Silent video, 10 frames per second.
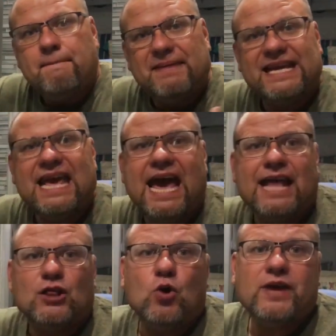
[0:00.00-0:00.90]
But
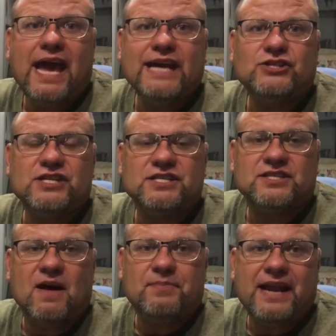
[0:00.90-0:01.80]
again, location is
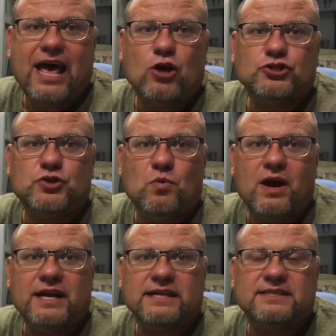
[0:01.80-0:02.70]
something else you
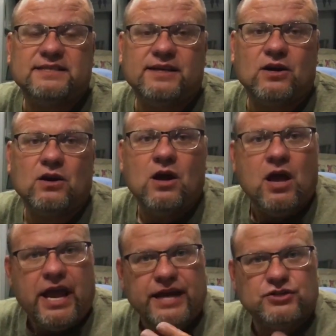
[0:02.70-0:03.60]
want to consider
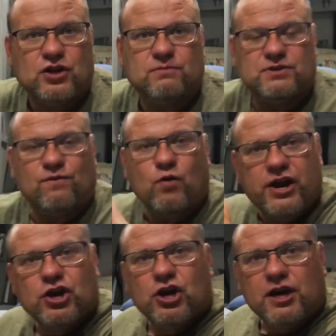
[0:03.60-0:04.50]
in terms of
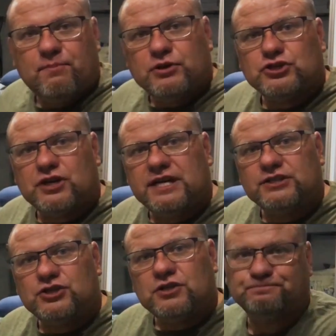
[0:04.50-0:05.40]
where you're going to put your
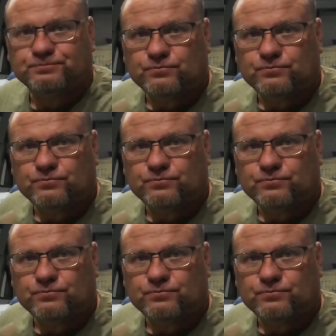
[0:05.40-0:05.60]
kitchen.